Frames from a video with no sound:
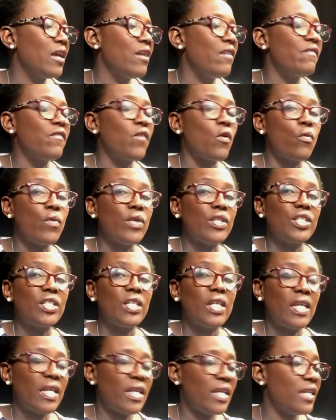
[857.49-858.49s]
for which
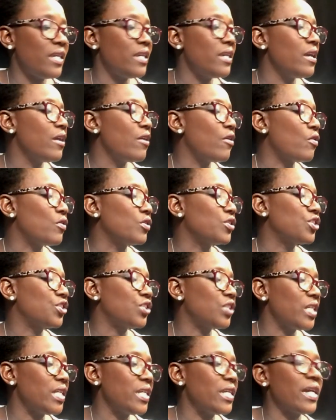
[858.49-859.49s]
he or
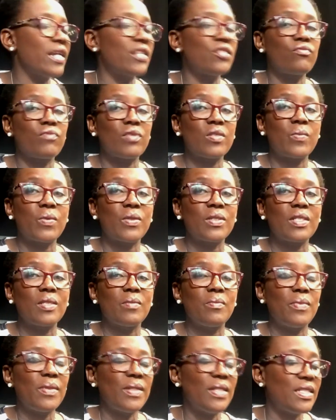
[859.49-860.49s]
she has
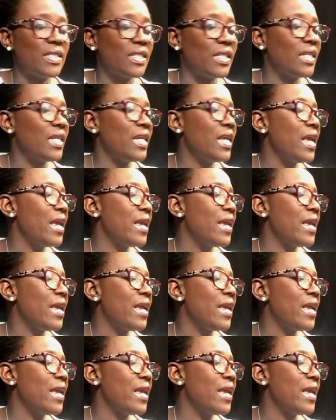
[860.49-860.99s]
responsibility